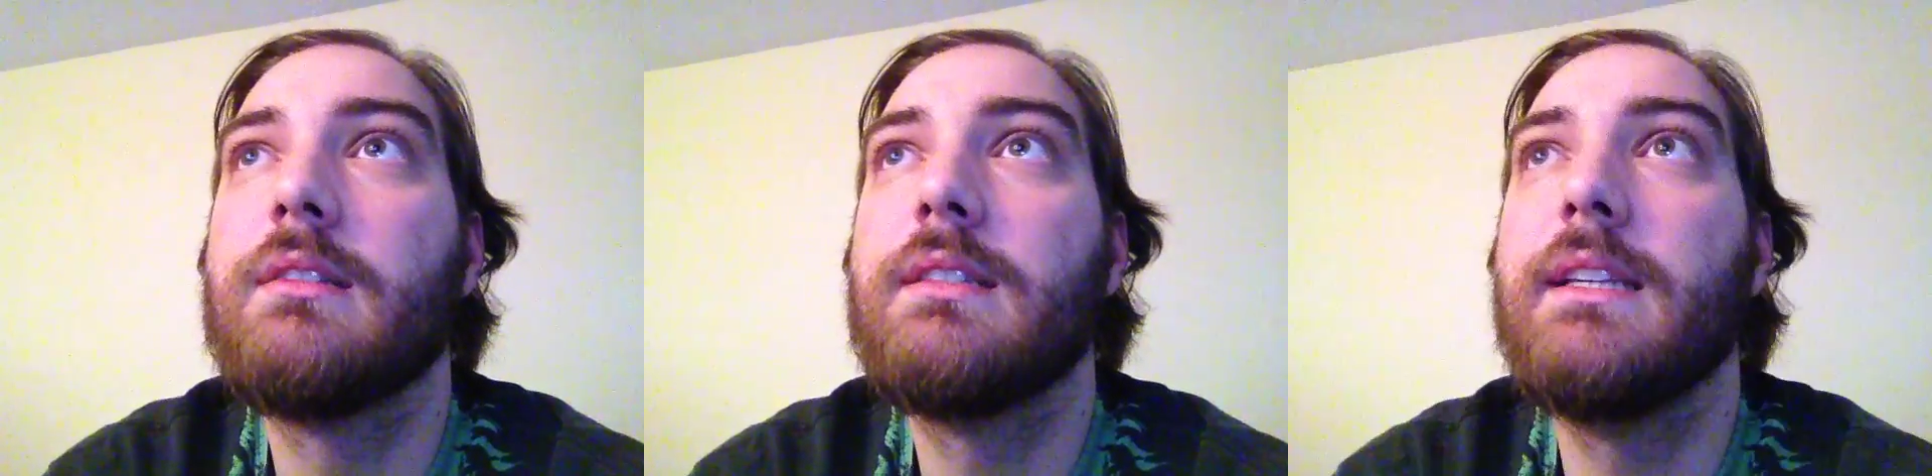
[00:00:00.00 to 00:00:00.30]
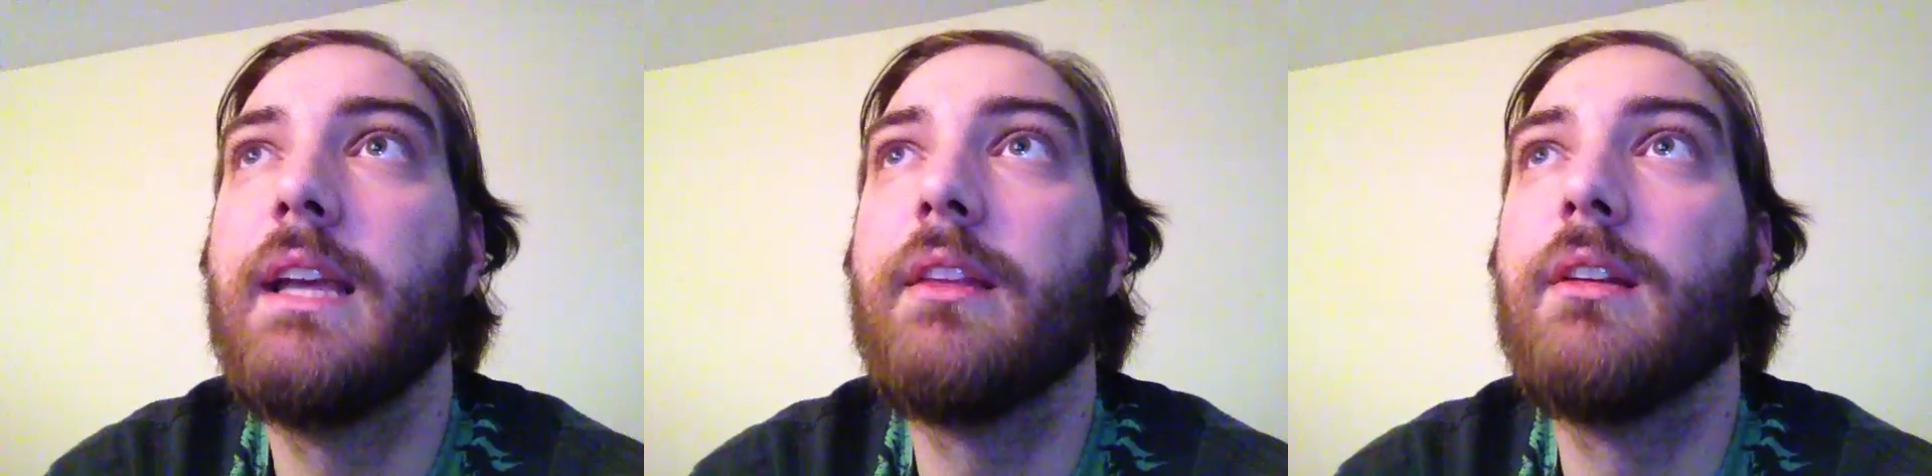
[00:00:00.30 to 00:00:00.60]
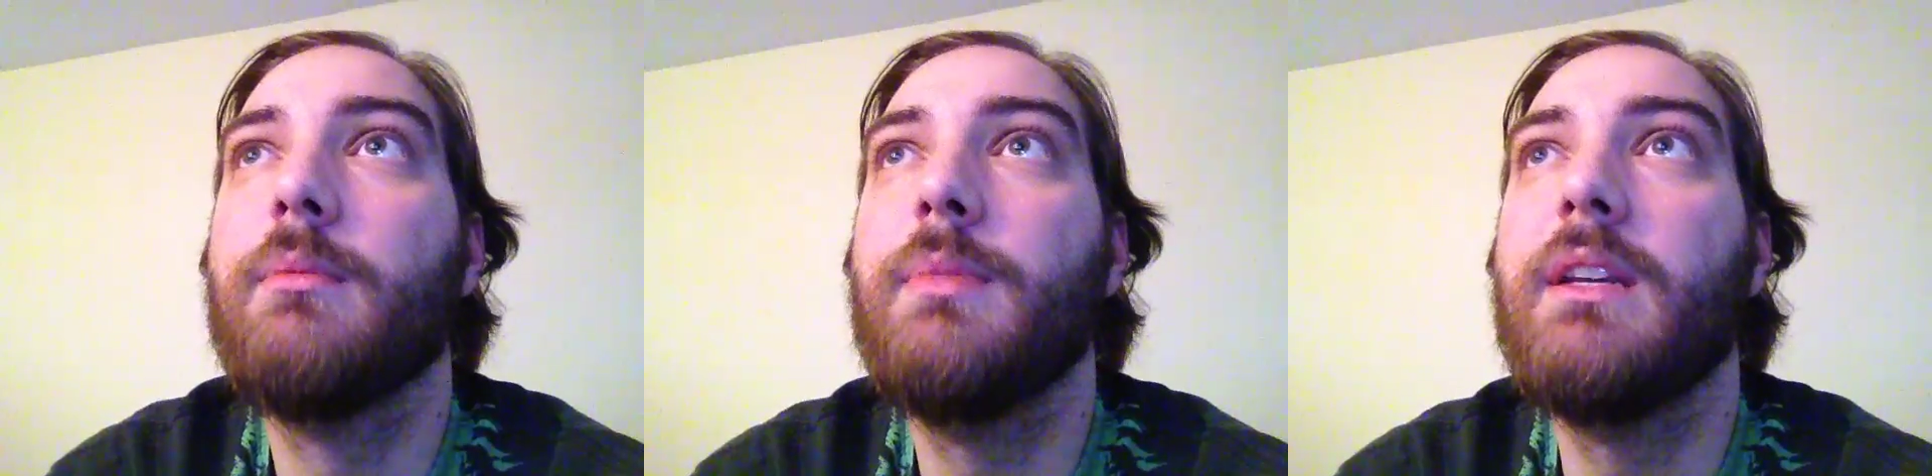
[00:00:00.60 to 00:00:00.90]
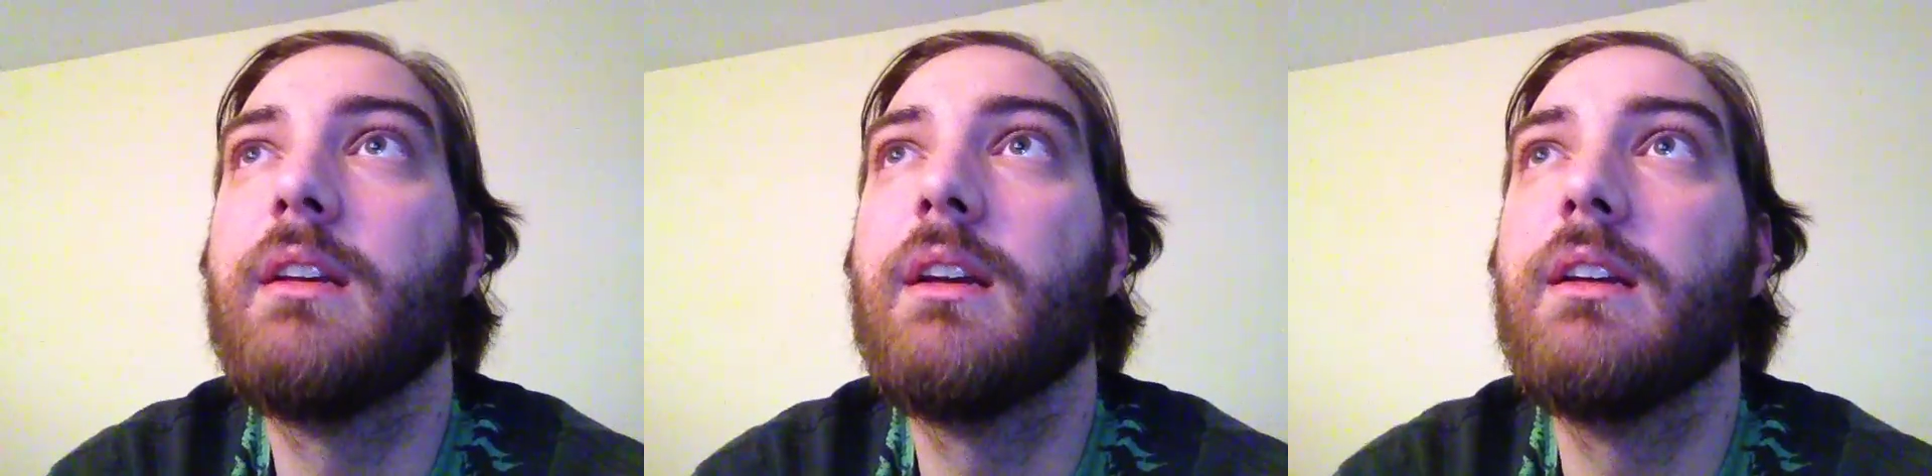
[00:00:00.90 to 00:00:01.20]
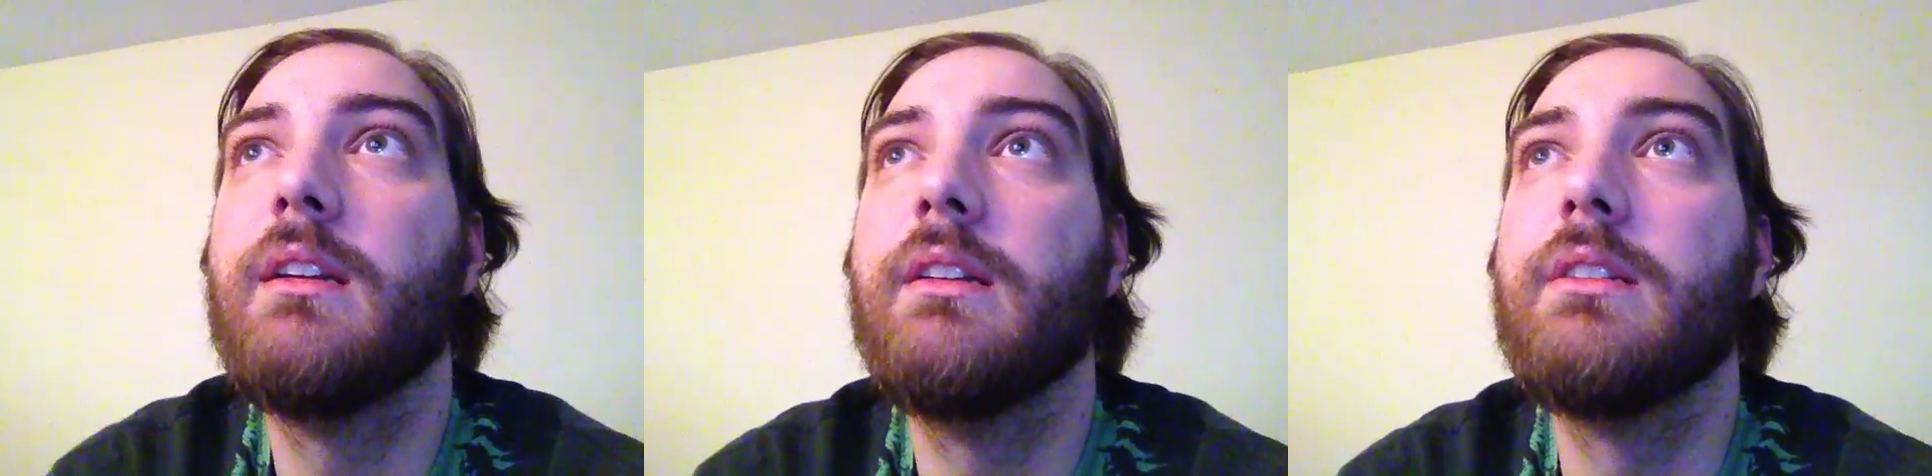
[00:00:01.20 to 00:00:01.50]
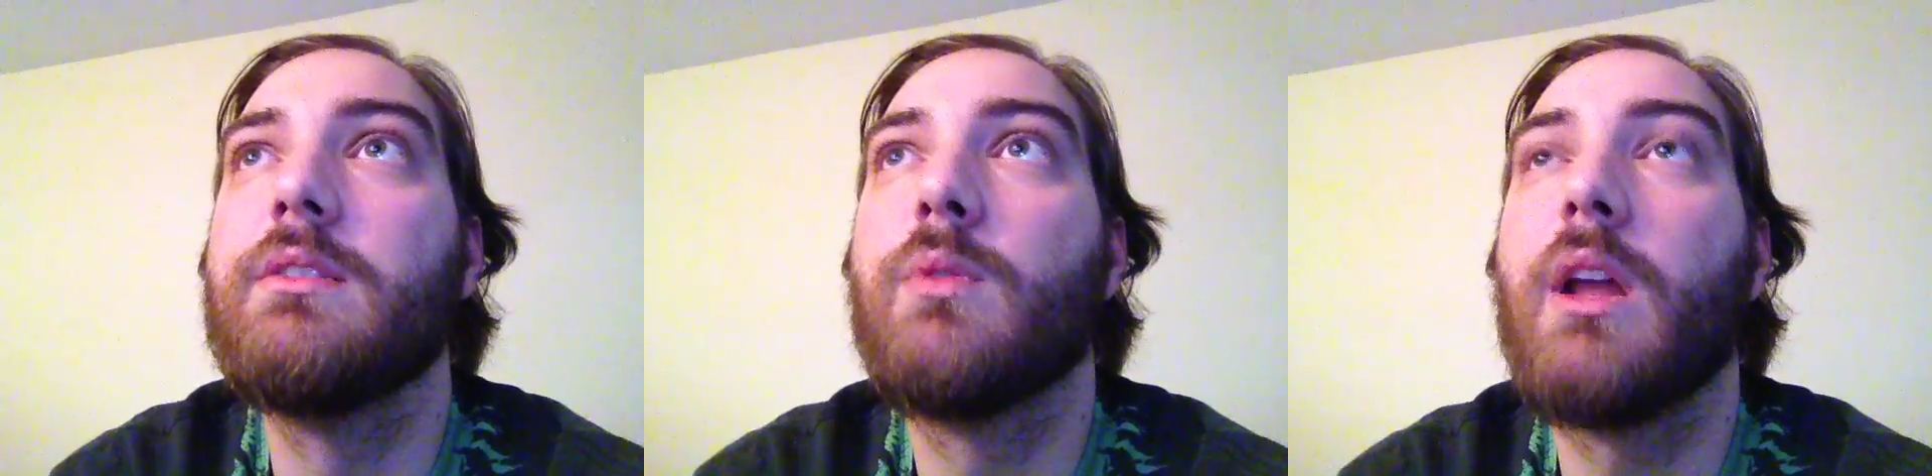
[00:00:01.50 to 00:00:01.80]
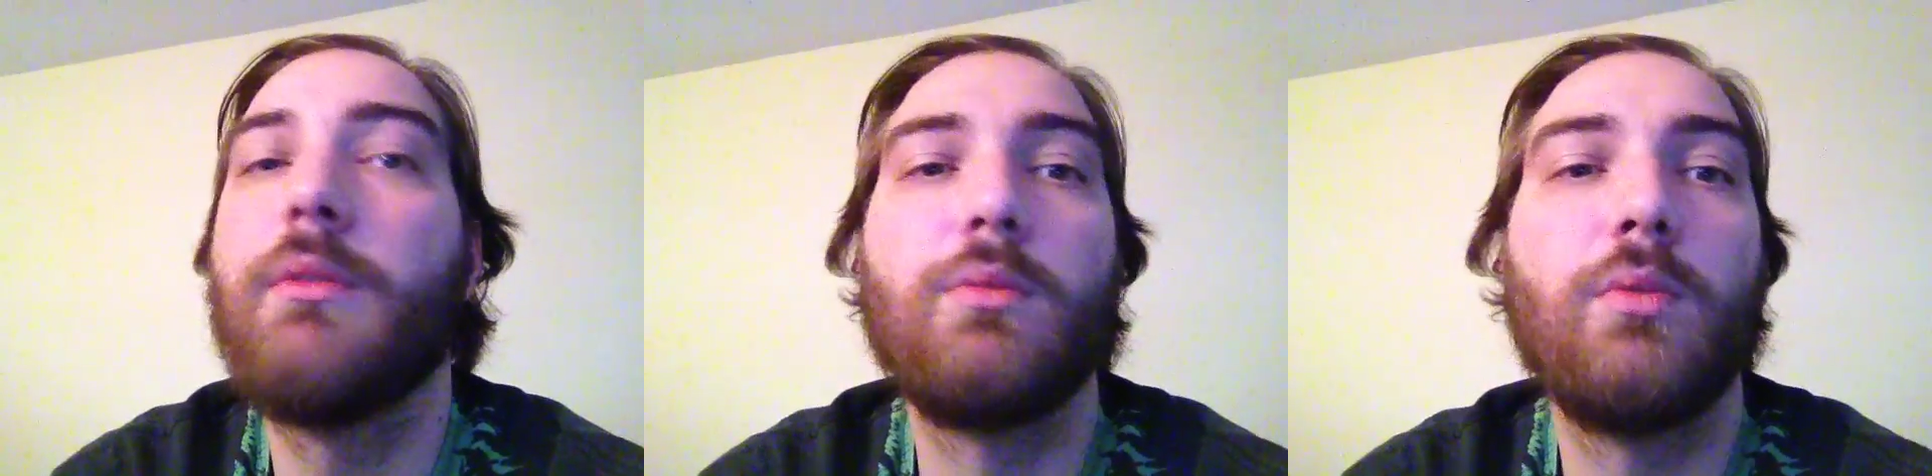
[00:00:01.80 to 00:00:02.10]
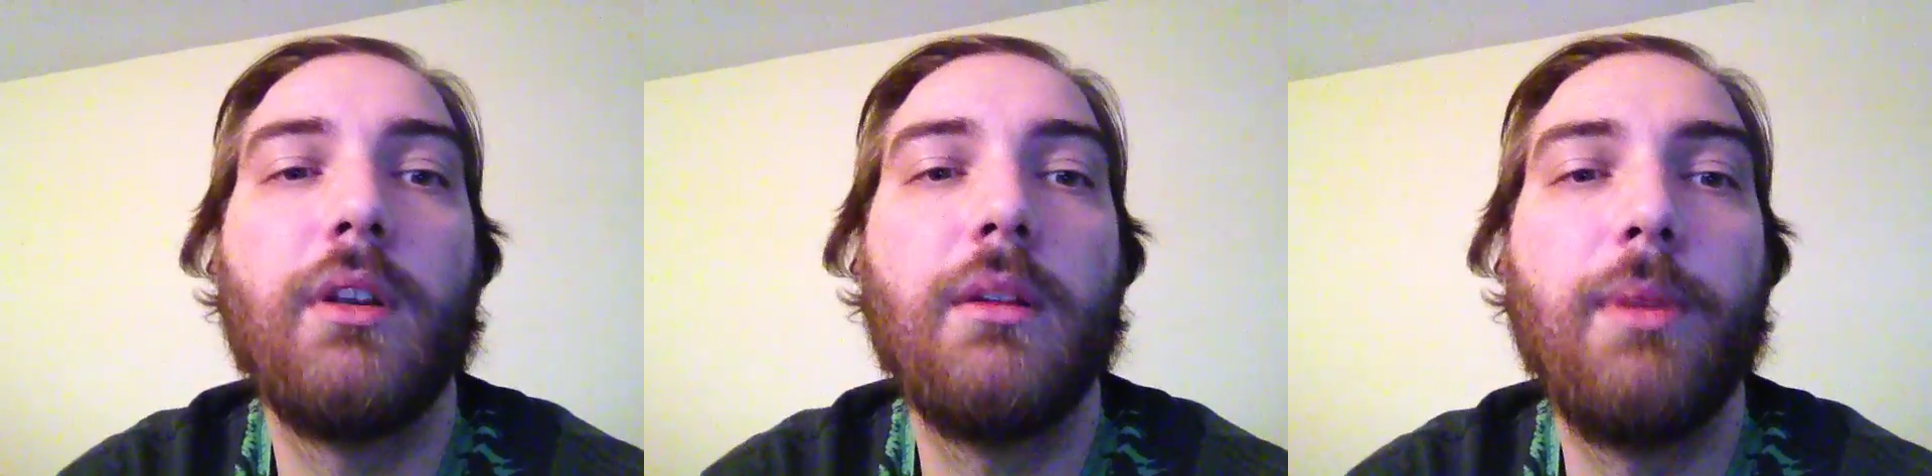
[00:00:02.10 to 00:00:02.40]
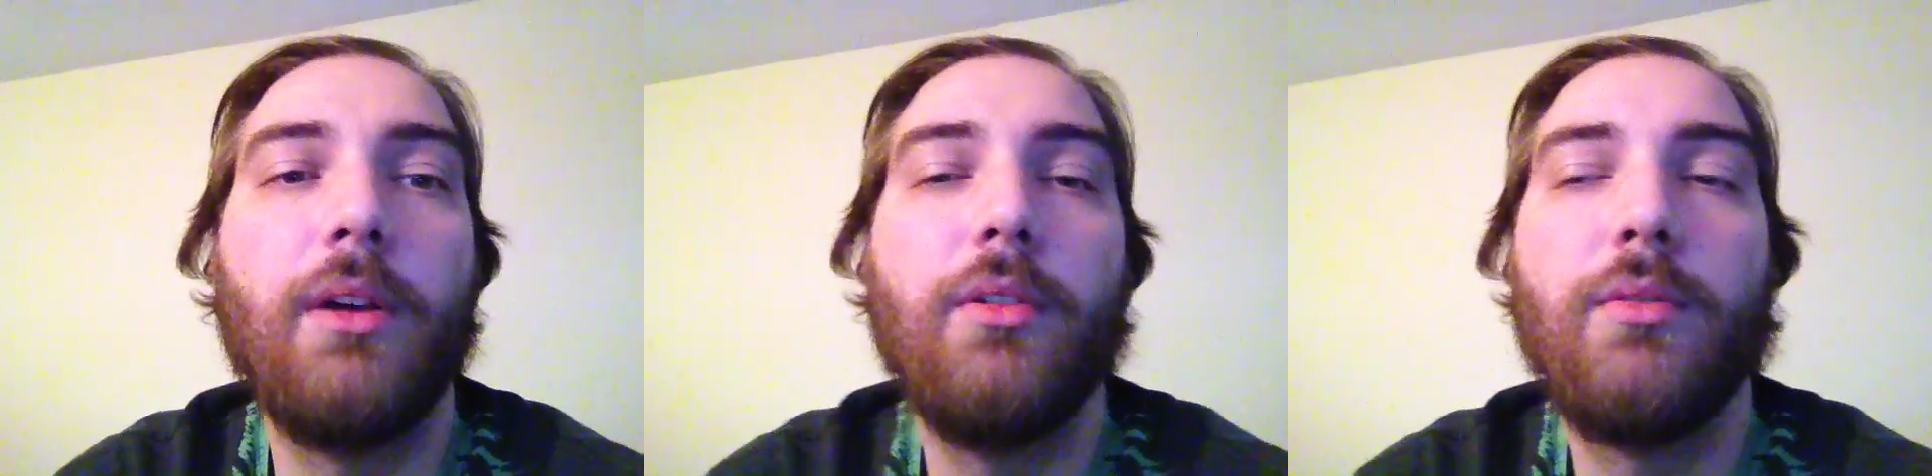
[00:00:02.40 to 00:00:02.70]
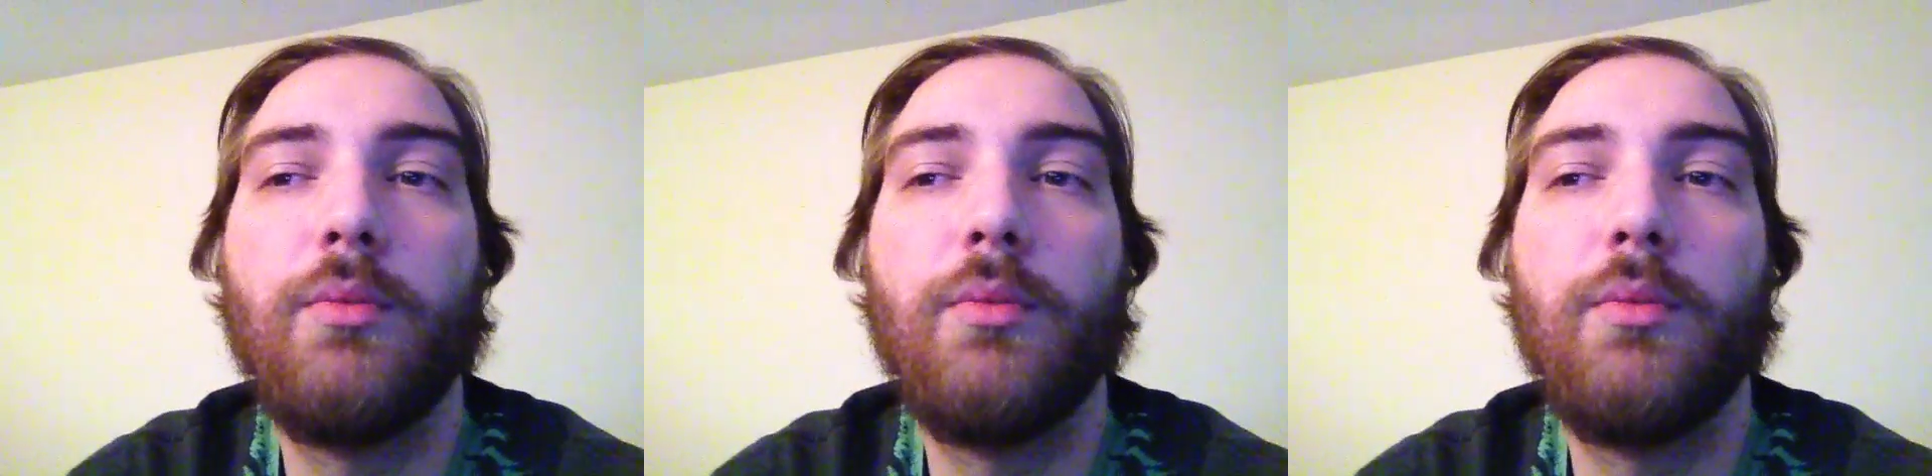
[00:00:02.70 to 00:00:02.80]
together, because what I was worried about